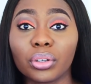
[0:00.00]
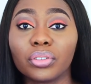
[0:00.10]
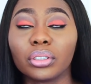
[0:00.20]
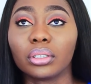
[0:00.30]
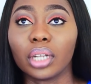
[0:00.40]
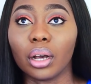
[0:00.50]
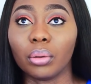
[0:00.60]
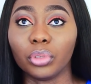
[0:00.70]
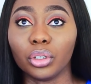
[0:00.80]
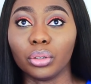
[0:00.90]

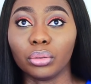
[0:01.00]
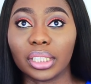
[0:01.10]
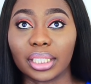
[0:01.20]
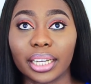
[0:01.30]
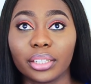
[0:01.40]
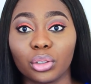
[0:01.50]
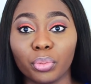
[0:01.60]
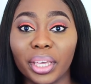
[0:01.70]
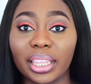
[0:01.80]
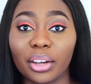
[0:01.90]
even decide to
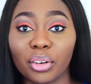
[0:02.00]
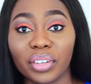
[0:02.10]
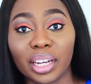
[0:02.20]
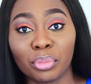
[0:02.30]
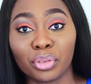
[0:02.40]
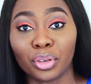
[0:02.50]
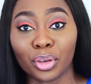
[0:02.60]
make that covenant before